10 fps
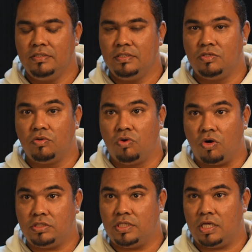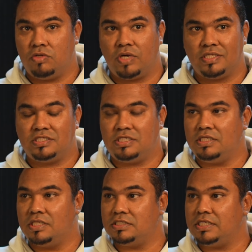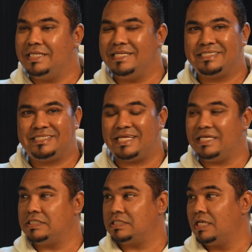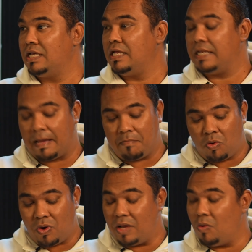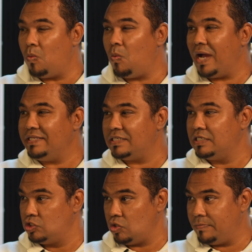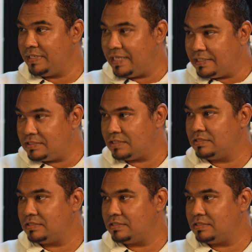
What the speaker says: you got there, you can see this industry is number one, white dominated.